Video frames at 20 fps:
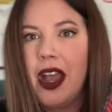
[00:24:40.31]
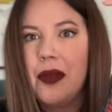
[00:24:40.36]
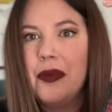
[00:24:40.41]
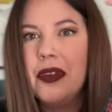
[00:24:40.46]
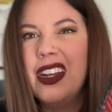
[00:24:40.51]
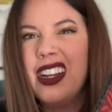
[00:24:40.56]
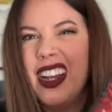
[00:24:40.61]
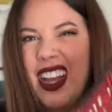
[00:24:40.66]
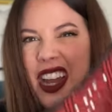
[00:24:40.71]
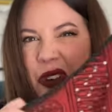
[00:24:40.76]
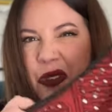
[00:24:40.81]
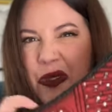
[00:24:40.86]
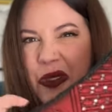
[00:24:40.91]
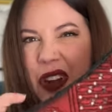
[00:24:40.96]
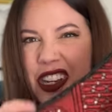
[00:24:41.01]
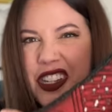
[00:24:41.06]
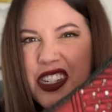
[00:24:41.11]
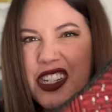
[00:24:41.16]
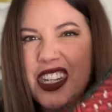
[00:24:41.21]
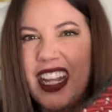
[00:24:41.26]
I'm going to kind of
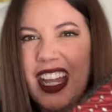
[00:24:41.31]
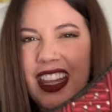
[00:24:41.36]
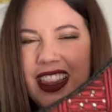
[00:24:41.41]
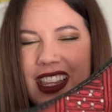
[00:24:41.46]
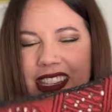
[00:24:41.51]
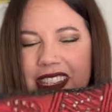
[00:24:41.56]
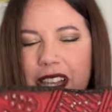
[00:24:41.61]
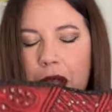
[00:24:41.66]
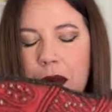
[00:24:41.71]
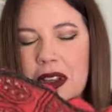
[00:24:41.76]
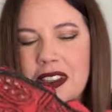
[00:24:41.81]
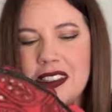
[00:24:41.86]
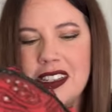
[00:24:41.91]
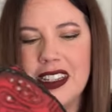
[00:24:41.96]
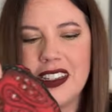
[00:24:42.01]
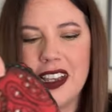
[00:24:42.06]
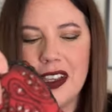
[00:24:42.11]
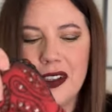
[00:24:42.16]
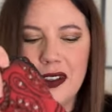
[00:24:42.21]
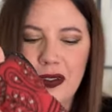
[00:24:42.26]
rush to get this up because
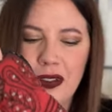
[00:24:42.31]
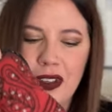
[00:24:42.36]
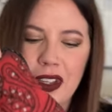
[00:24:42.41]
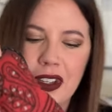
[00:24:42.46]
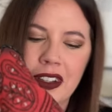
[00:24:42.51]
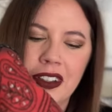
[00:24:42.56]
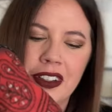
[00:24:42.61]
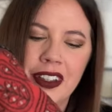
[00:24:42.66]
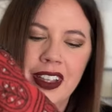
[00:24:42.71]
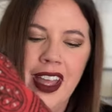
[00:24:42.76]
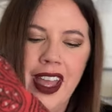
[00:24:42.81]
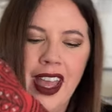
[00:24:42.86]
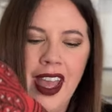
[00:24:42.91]
it does feel...